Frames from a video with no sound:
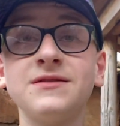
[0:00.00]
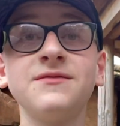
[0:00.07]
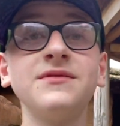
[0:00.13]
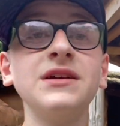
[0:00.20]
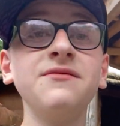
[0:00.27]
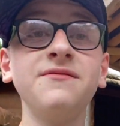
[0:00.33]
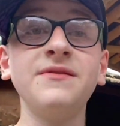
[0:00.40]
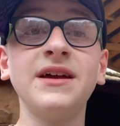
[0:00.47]

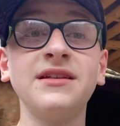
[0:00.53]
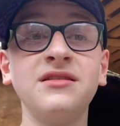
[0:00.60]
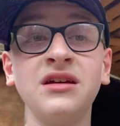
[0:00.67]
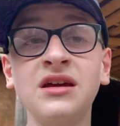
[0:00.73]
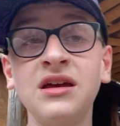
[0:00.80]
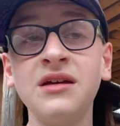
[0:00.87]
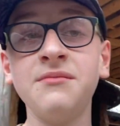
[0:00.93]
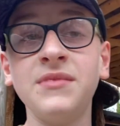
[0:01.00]
We've fed
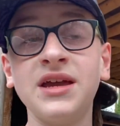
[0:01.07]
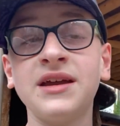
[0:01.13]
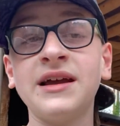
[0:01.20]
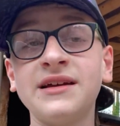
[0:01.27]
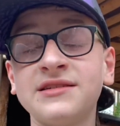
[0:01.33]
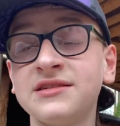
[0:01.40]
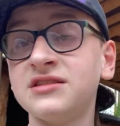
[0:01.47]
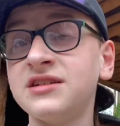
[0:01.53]

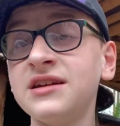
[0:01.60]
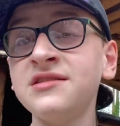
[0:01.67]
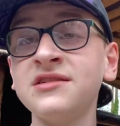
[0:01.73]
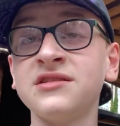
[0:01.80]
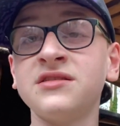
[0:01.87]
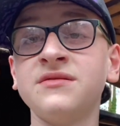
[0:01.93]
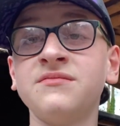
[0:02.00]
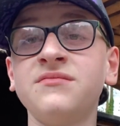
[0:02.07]
meerkats in
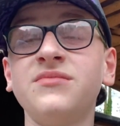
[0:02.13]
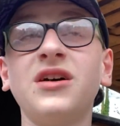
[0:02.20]
Chesington,